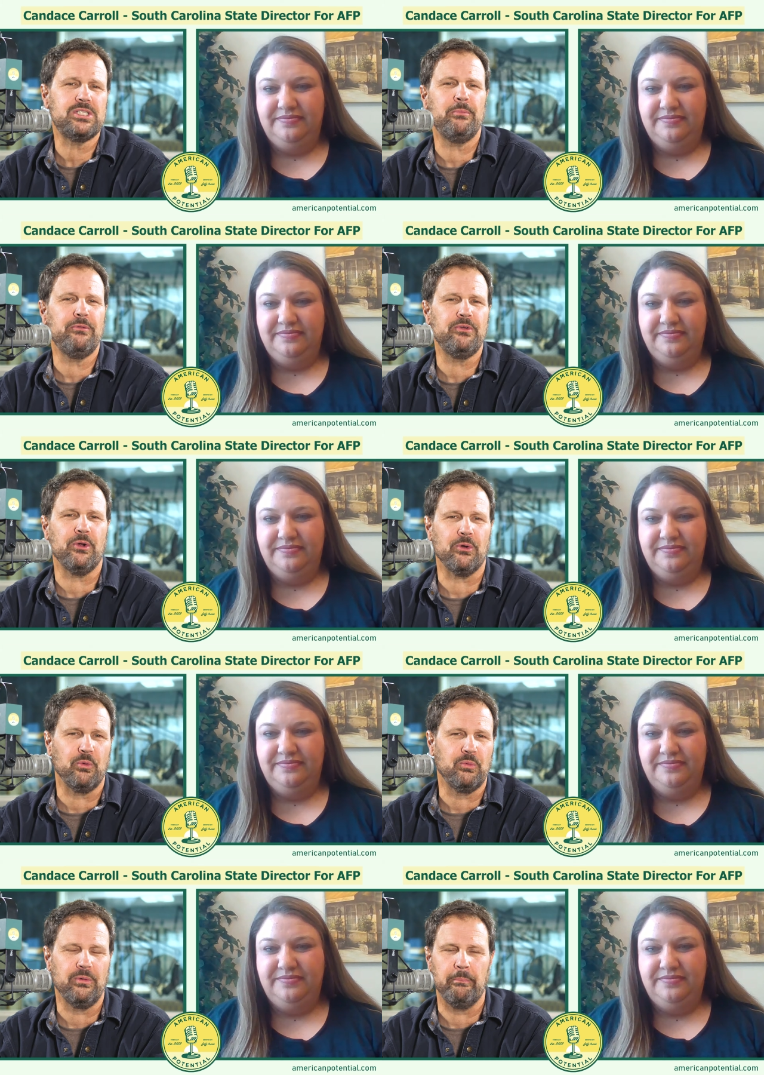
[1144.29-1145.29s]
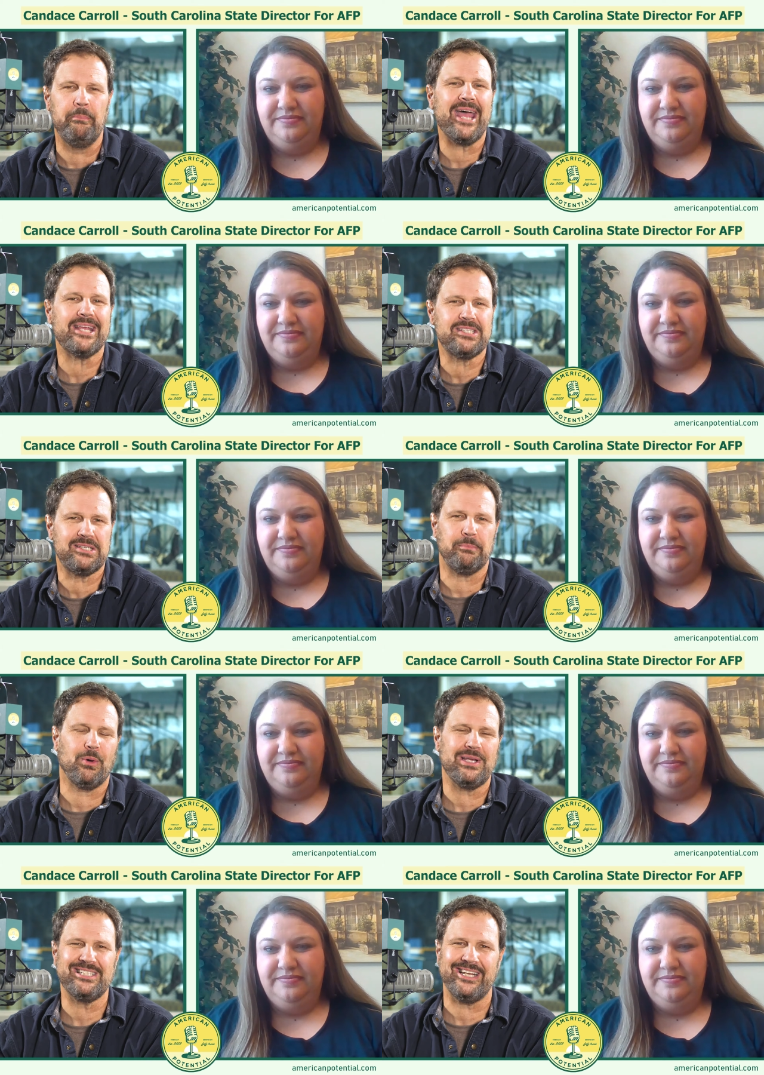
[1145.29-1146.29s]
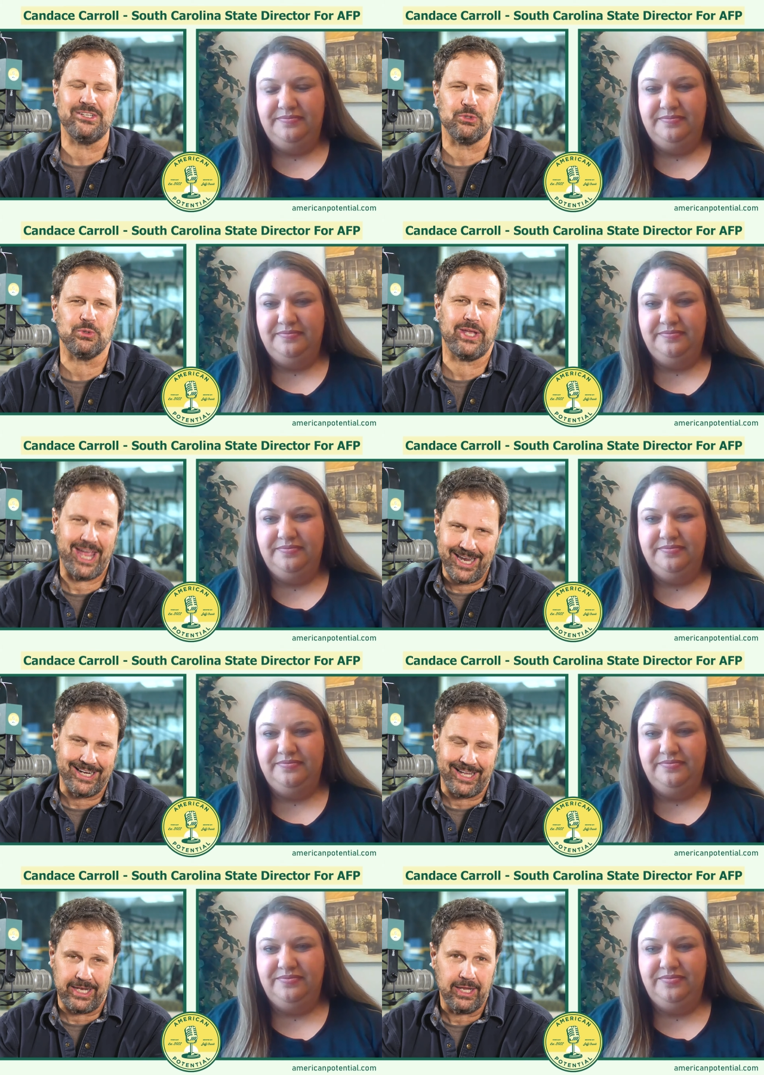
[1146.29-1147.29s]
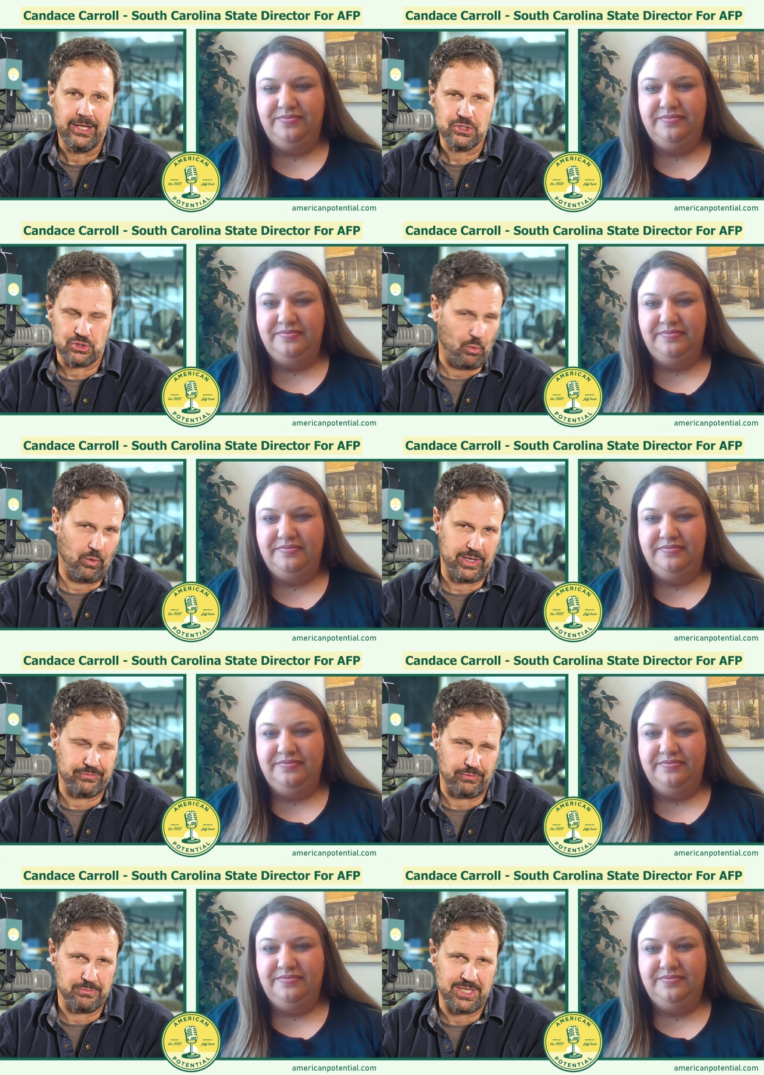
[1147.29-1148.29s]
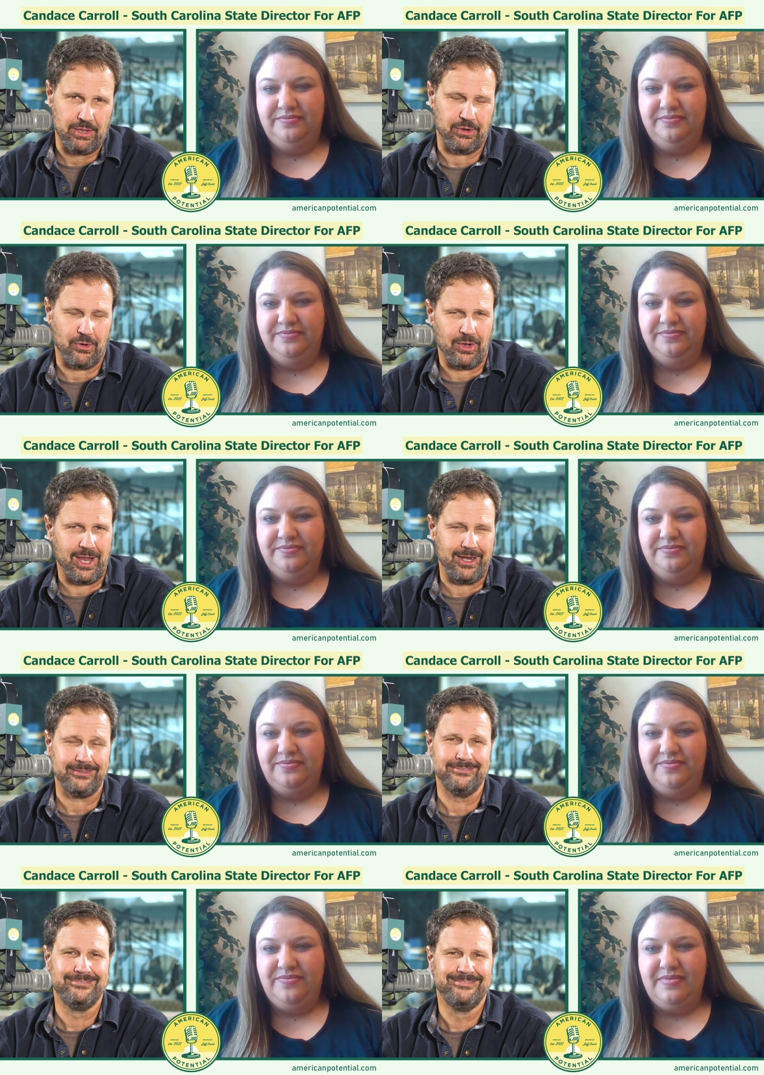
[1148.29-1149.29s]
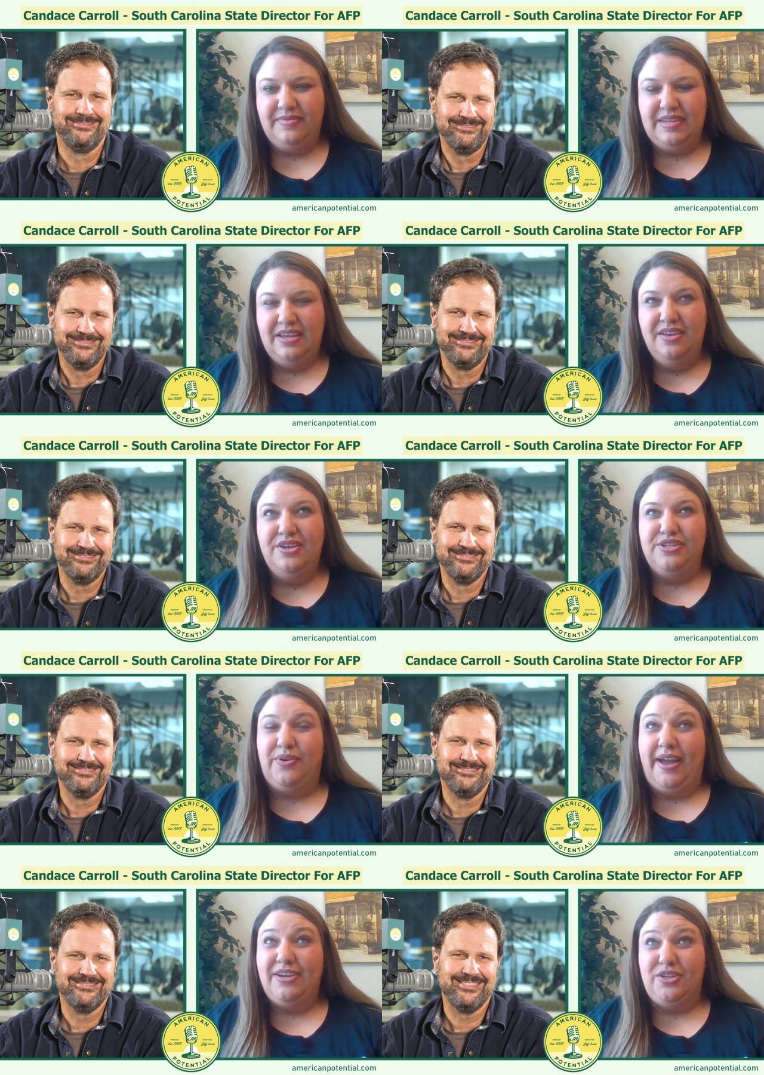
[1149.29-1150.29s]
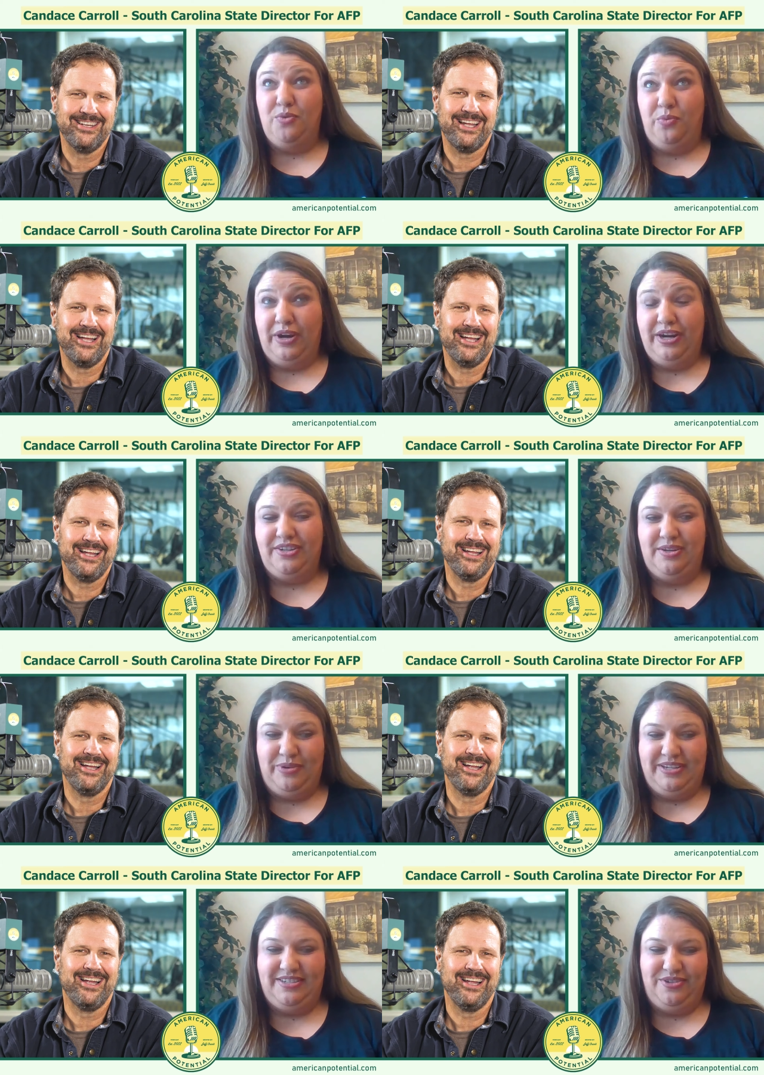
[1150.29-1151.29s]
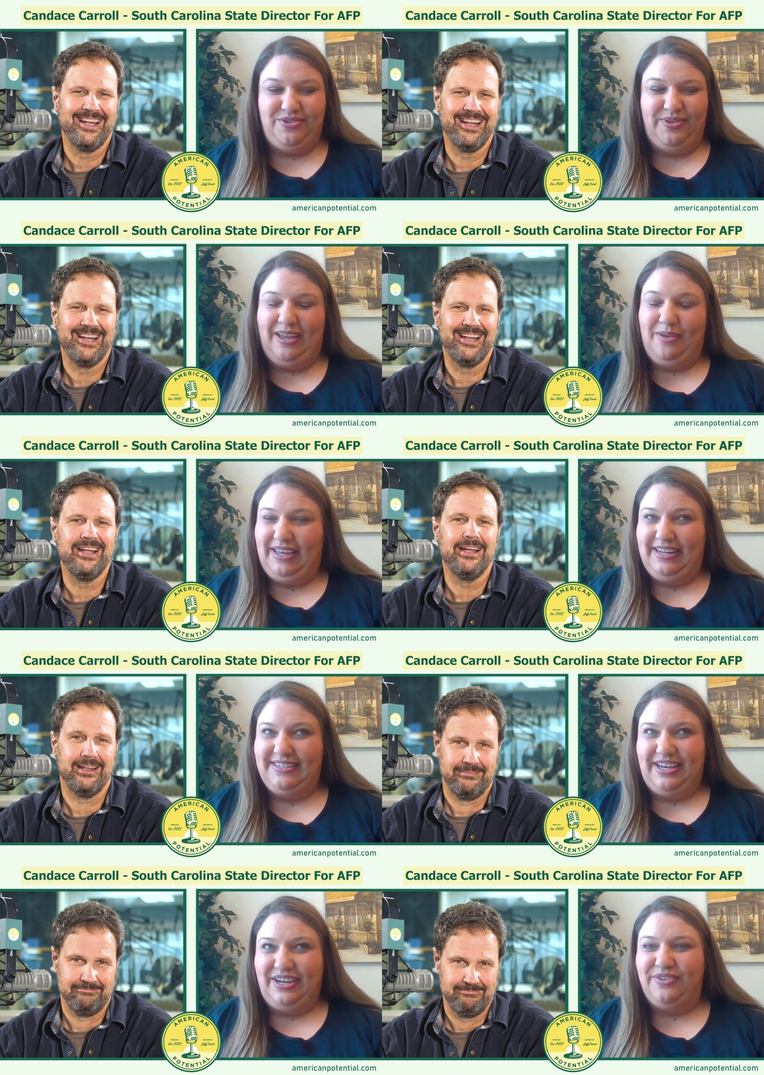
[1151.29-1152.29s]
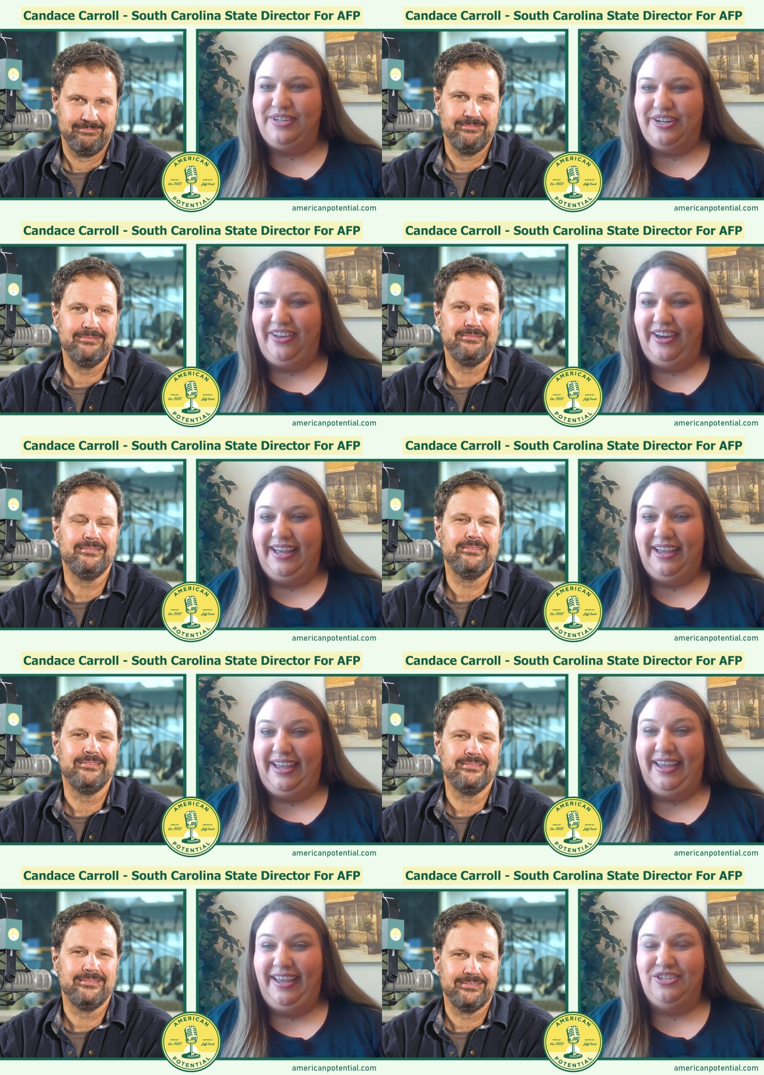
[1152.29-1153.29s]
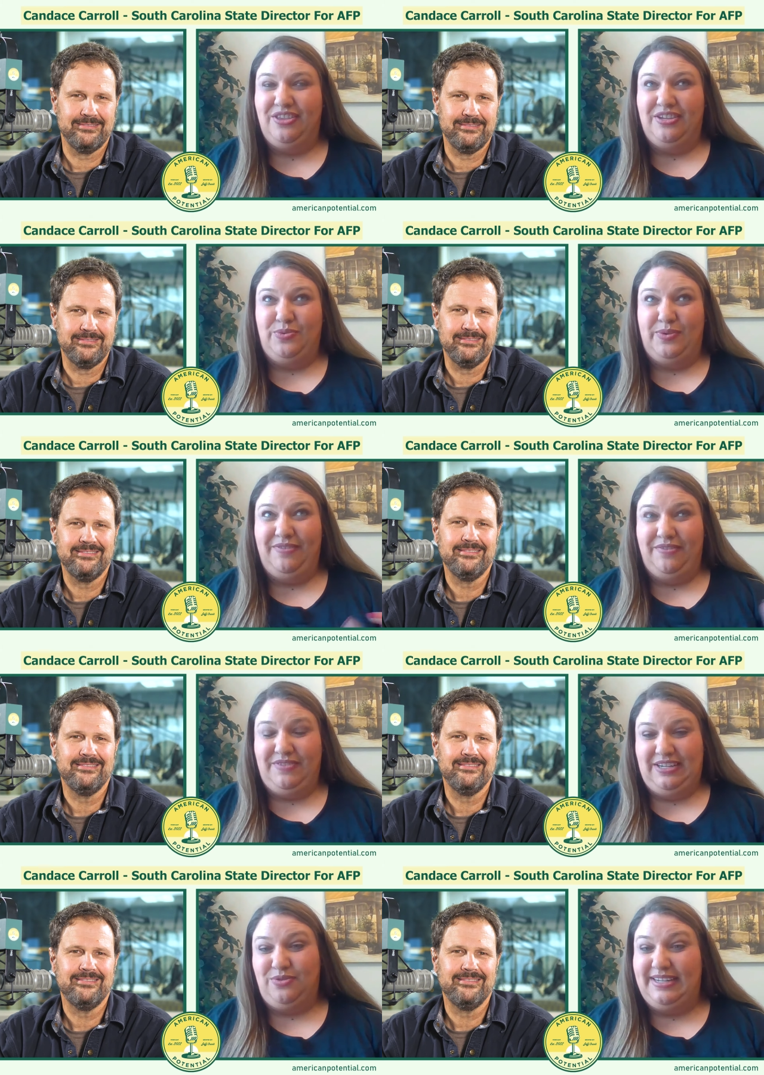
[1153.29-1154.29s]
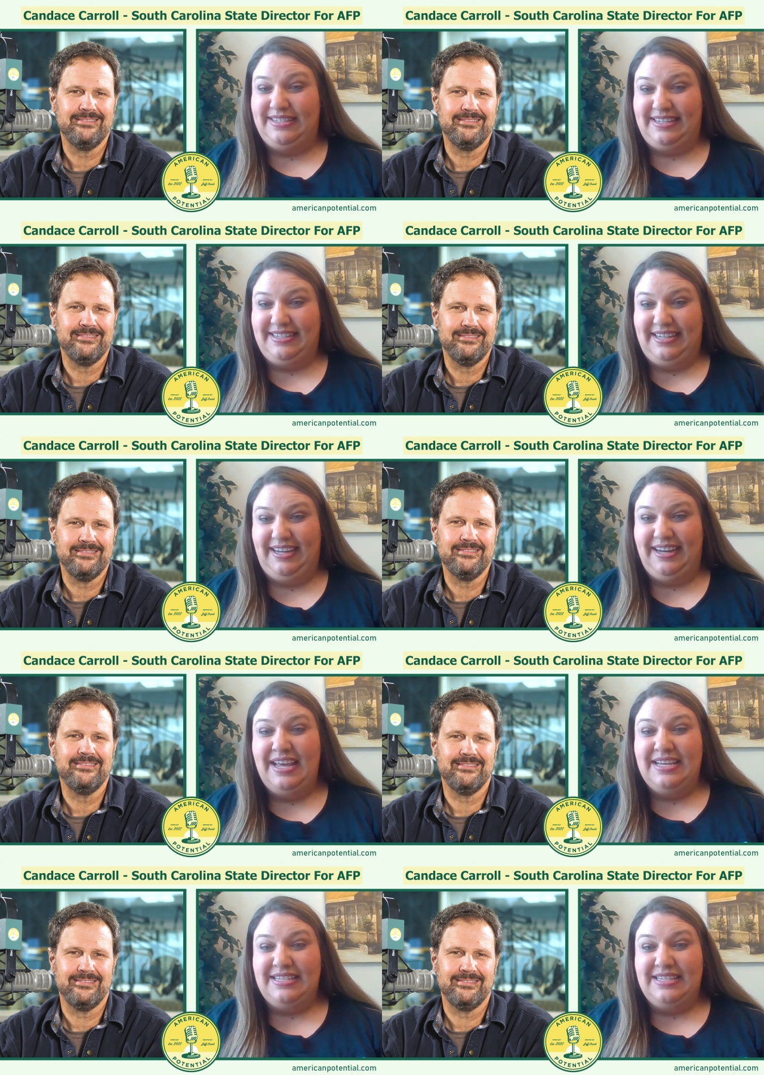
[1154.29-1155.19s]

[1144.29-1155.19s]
Speaker 1: some of your best presidential candidate stories from South Carolina?
Speaker 2: So I actually worked on a presidential campaign in South Carolina in the 2015-2016